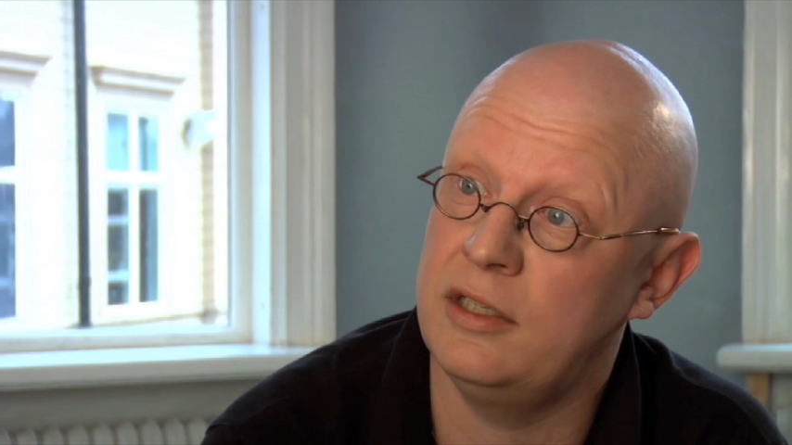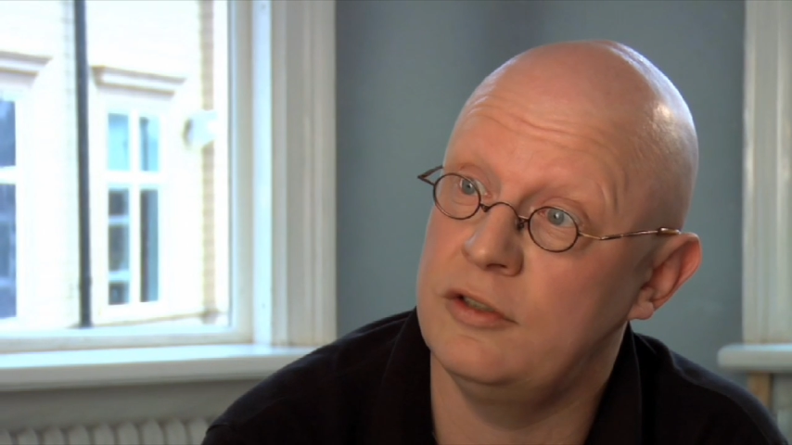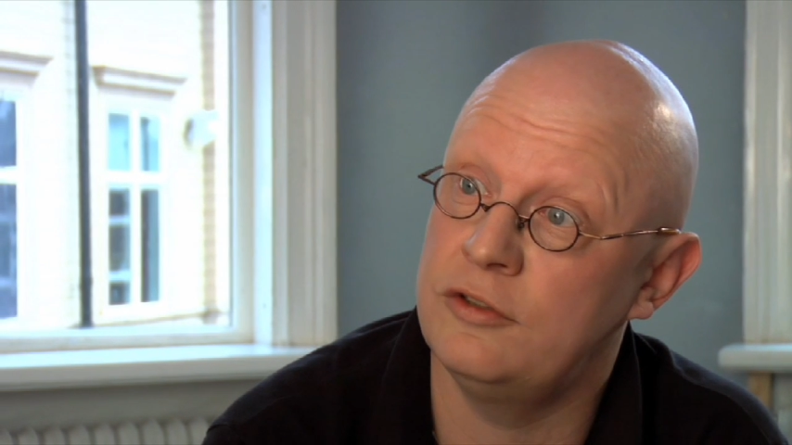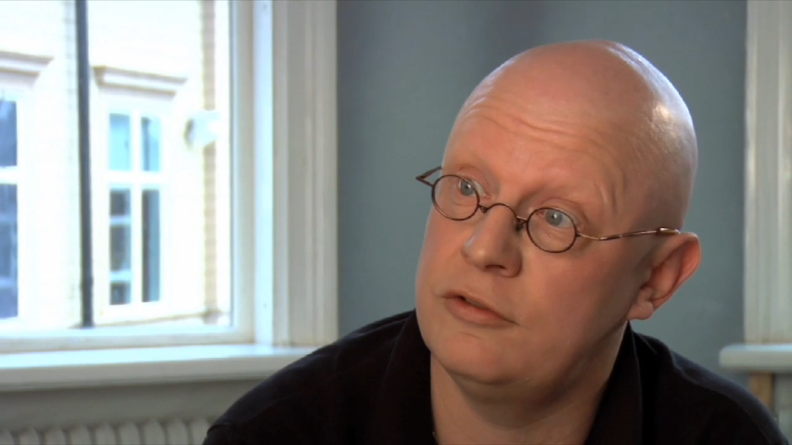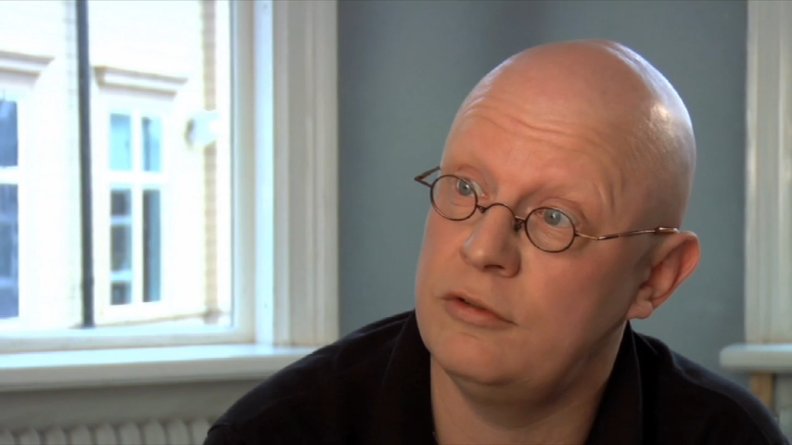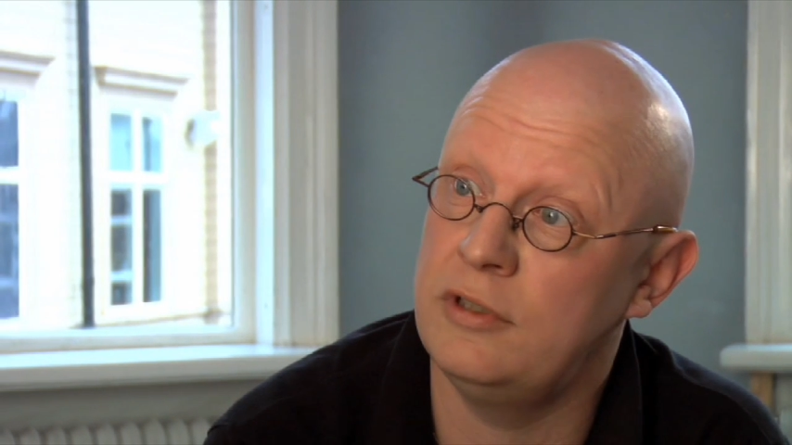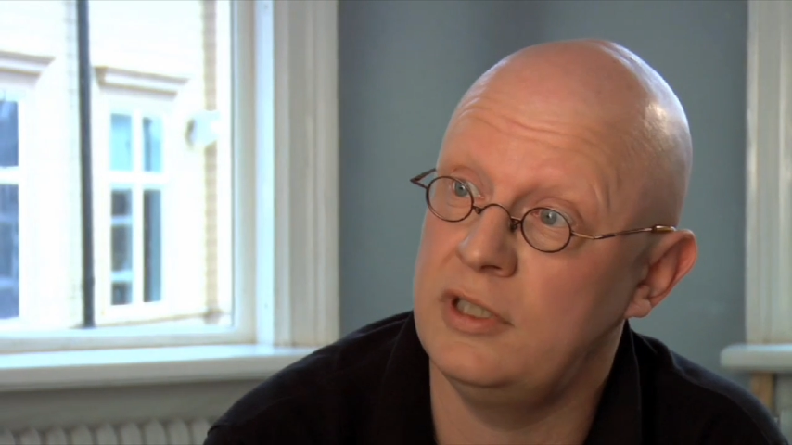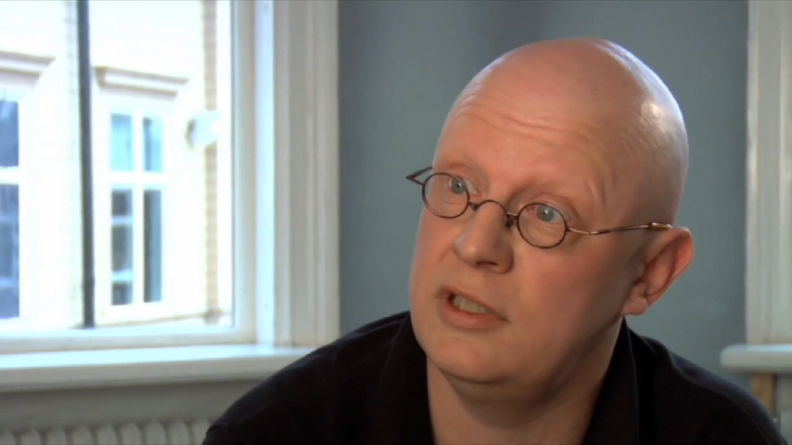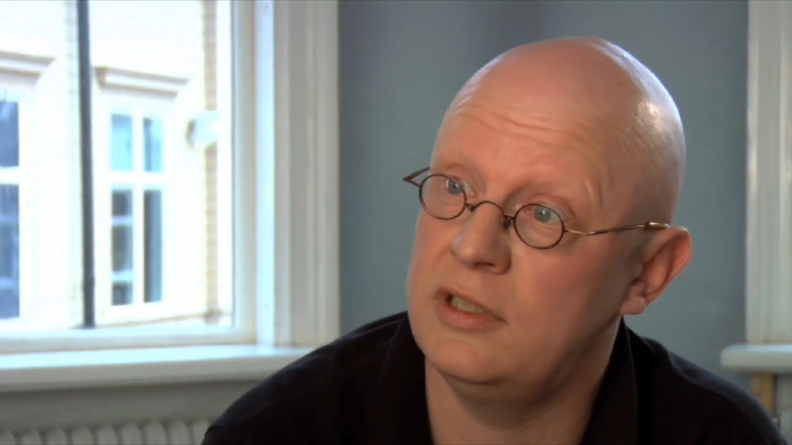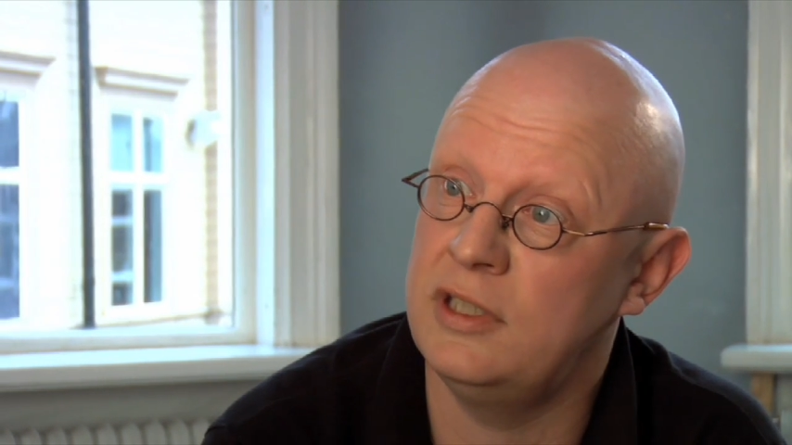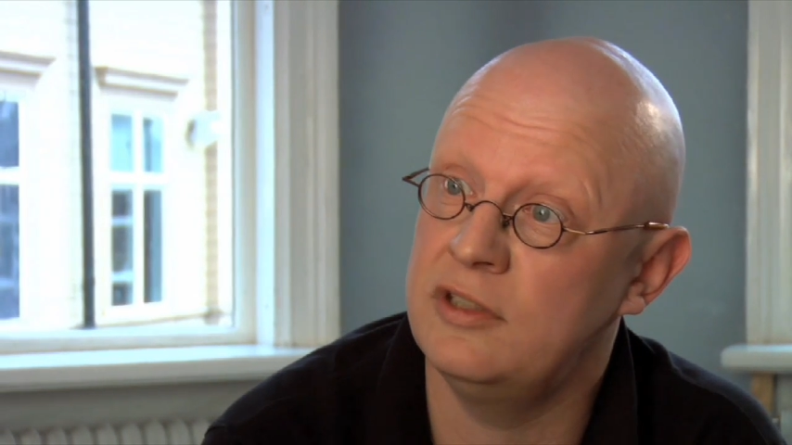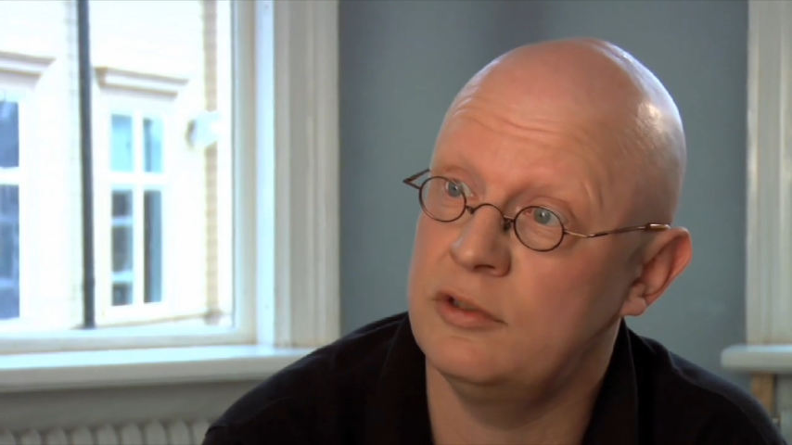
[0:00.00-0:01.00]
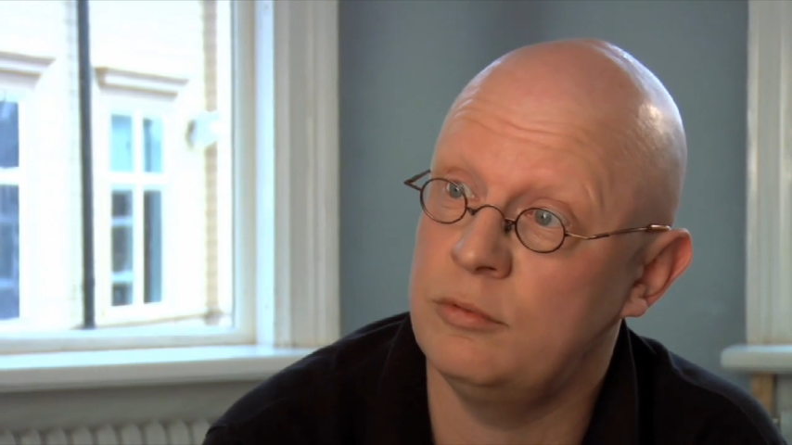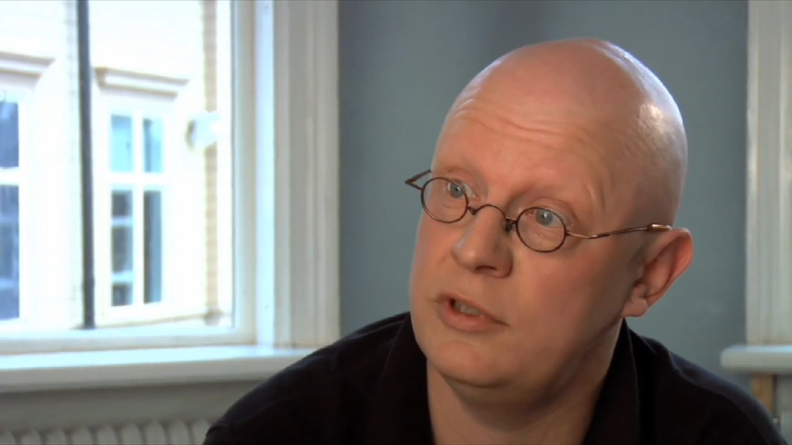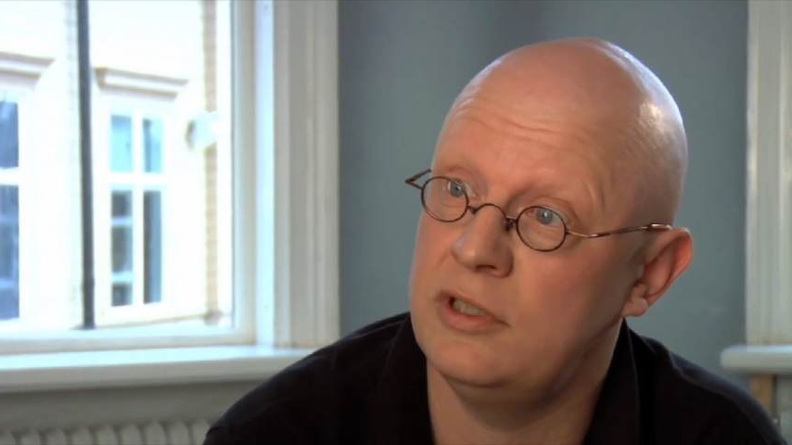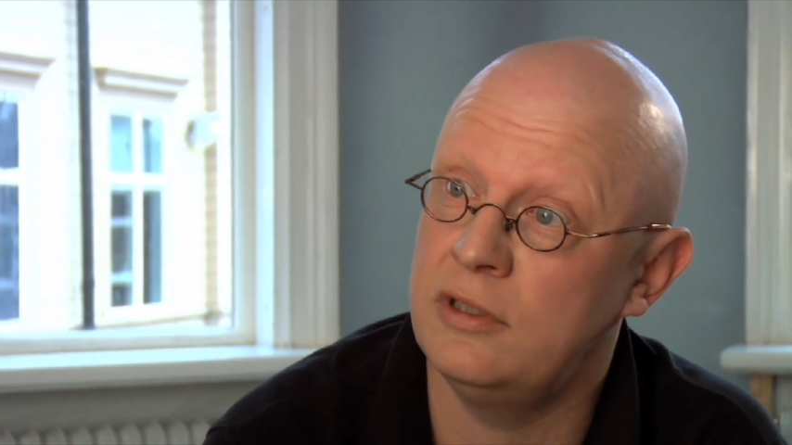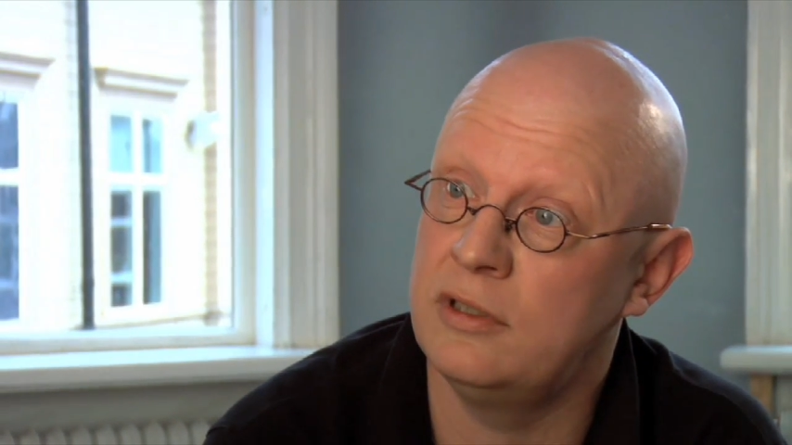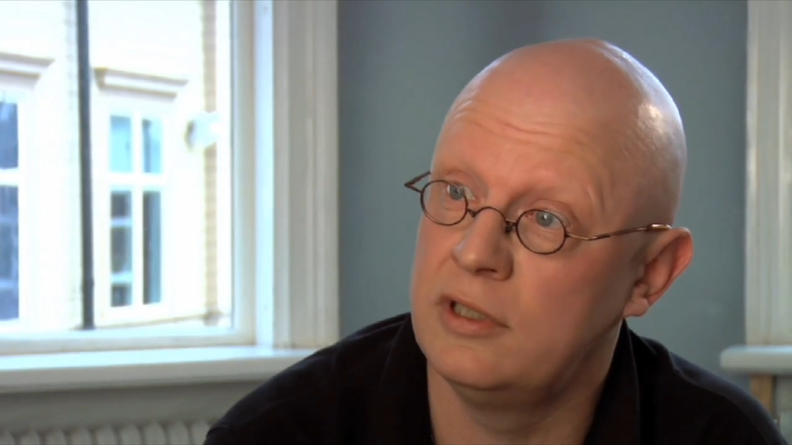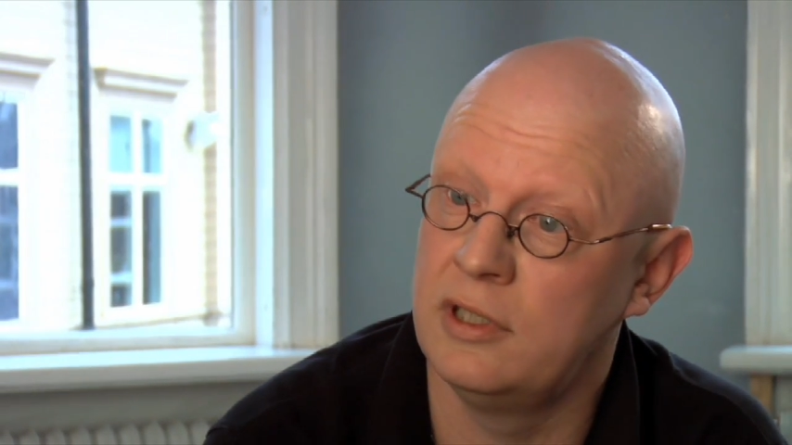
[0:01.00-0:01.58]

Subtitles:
industry in Sweden.